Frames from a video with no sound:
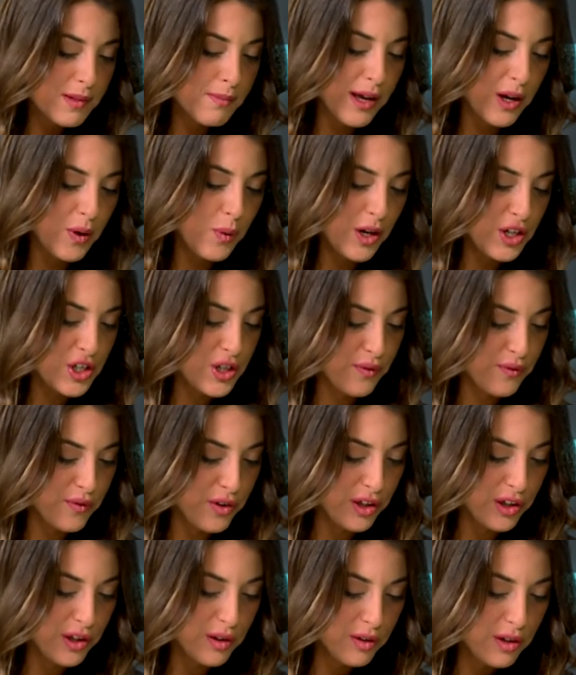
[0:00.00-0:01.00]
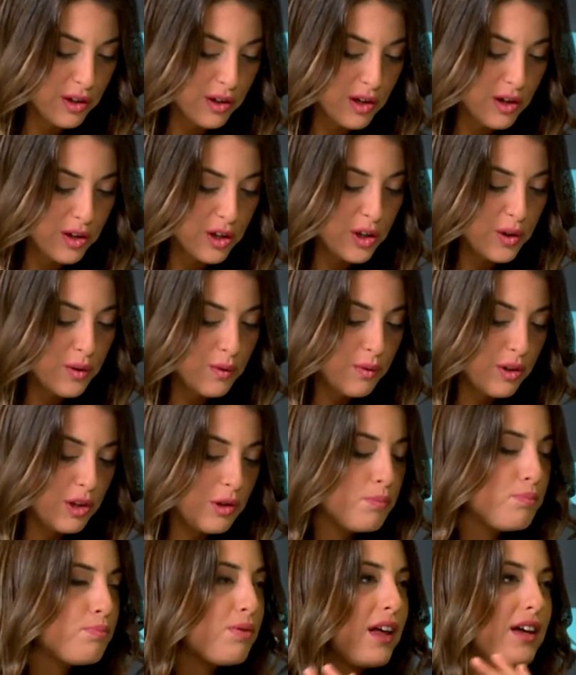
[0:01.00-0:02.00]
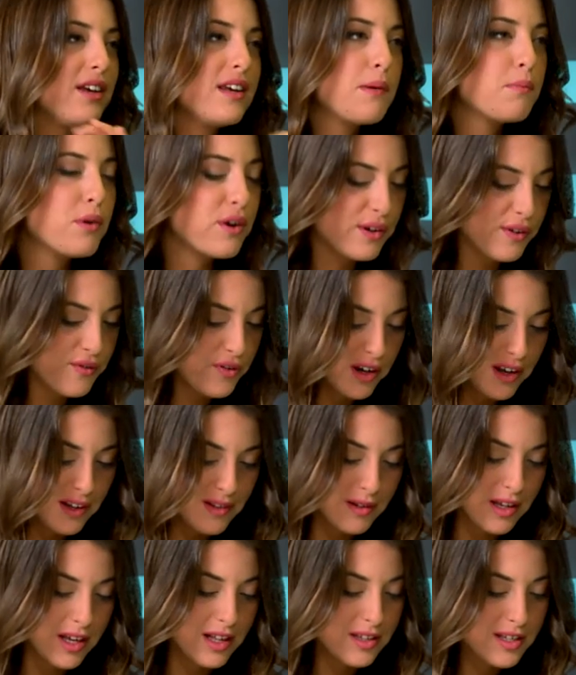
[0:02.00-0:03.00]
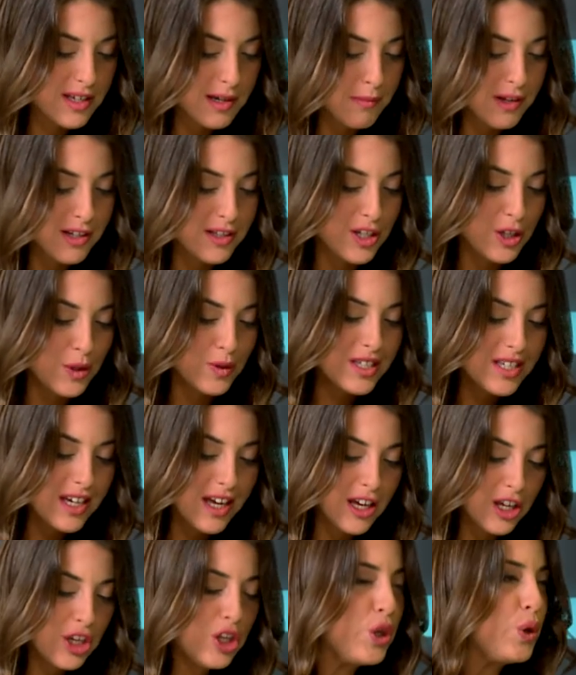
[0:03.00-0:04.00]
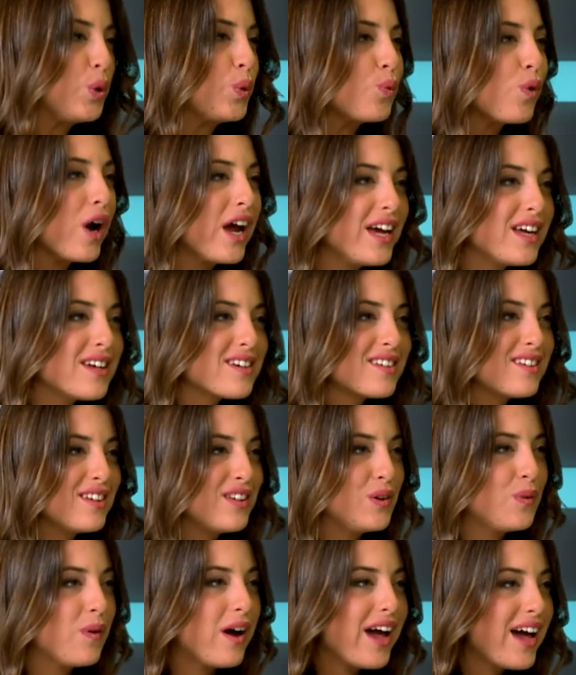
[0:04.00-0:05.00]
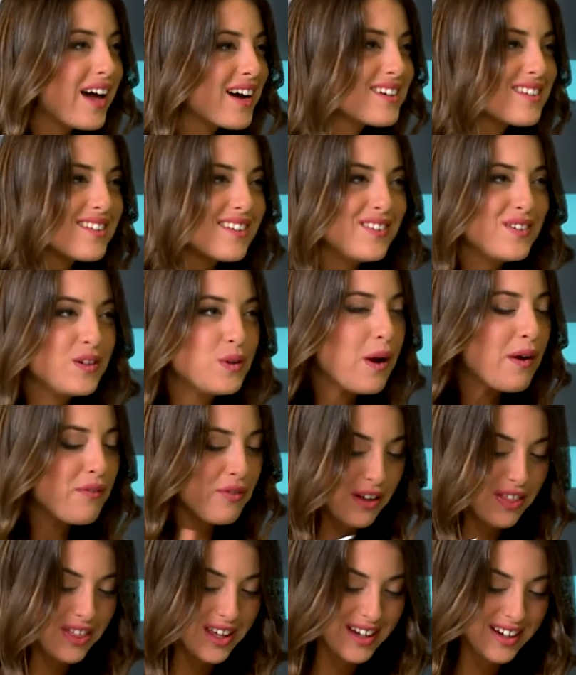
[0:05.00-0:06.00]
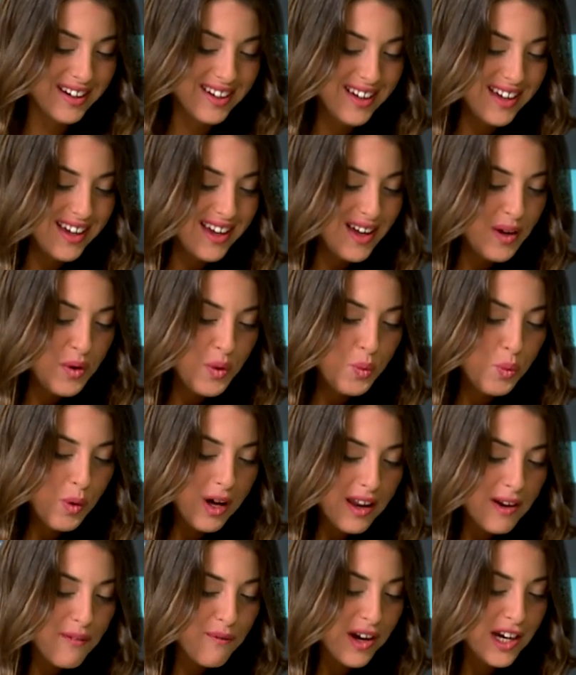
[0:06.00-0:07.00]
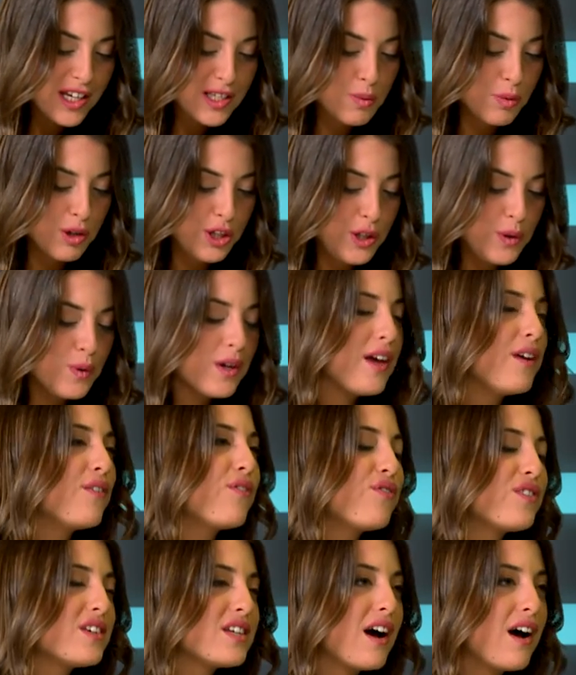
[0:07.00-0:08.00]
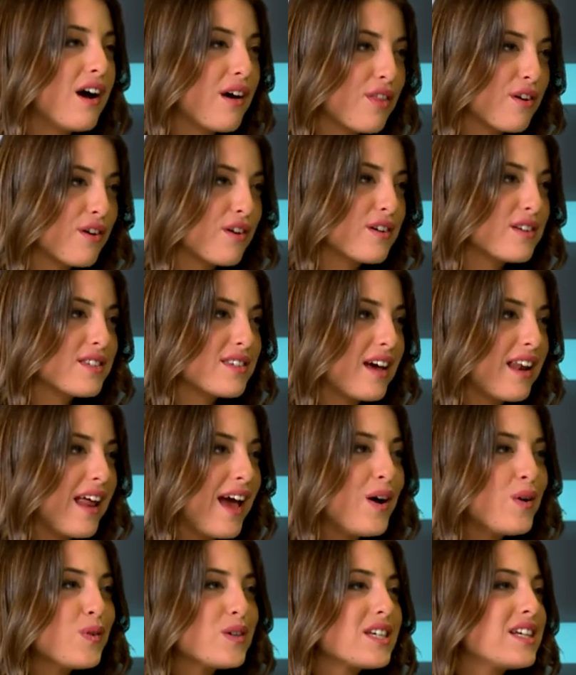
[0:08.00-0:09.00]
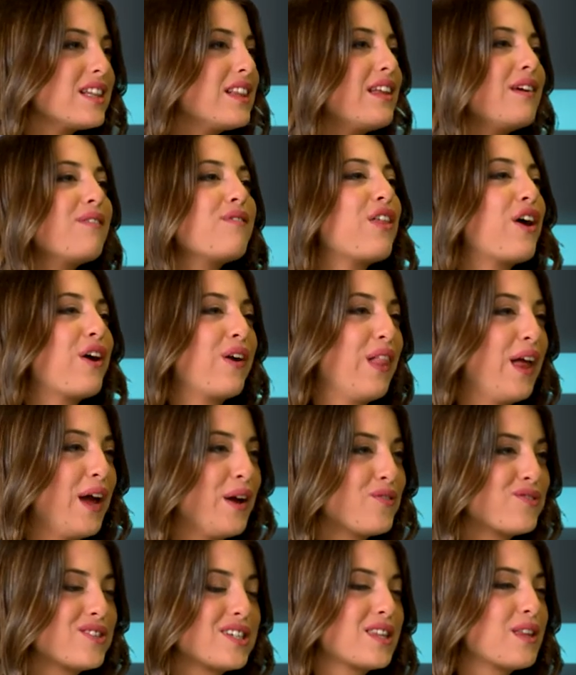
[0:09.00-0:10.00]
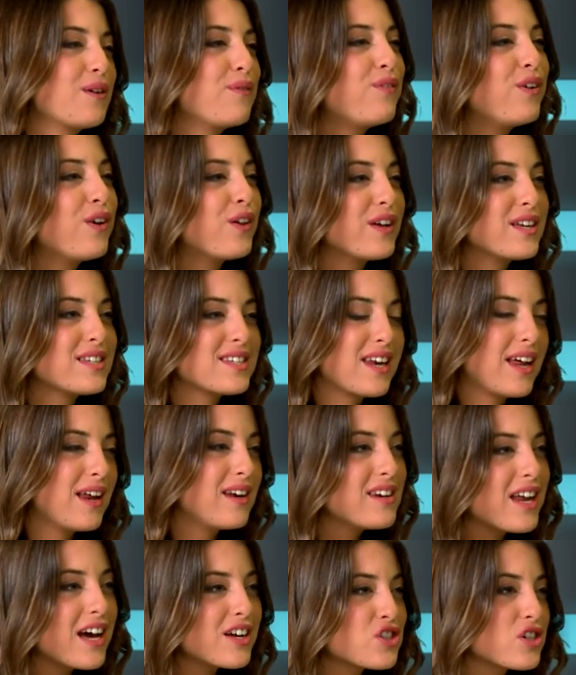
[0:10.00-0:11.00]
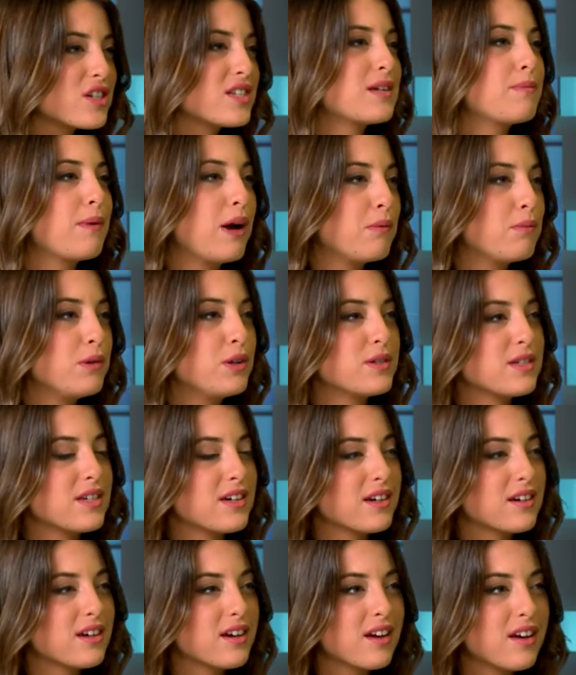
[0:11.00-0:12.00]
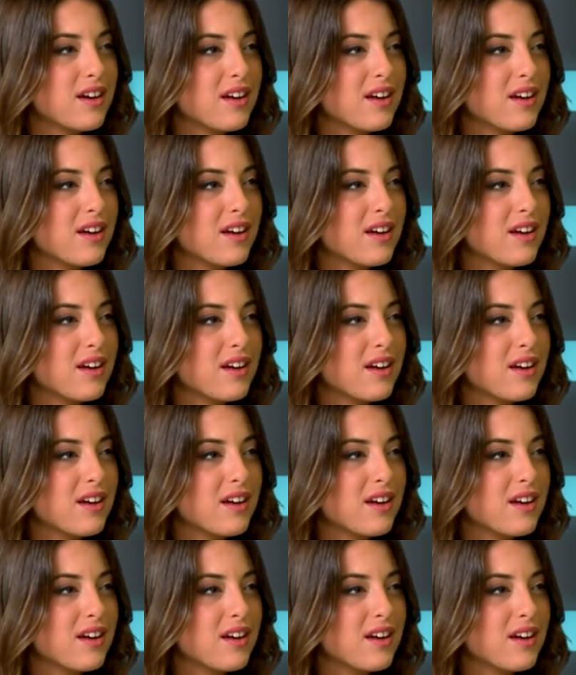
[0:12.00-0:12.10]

my question for you. You know, you play a number of different instruments. You sing, you write, you act, you do everything. What advice would you give to others on how to live their life to the fullest, not just about music?